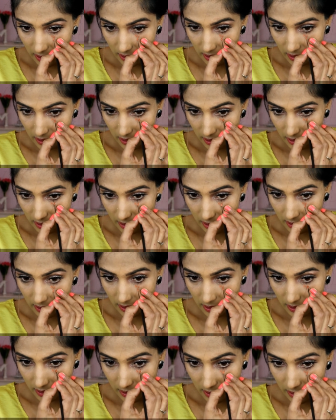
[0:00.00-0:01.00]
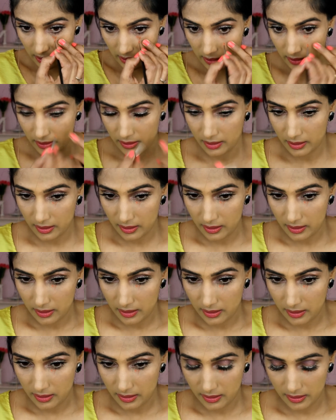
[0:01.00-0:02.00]

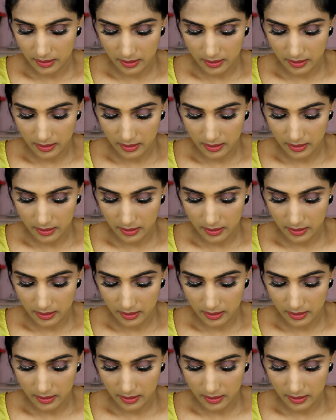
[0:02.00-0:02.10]
Nothing is said.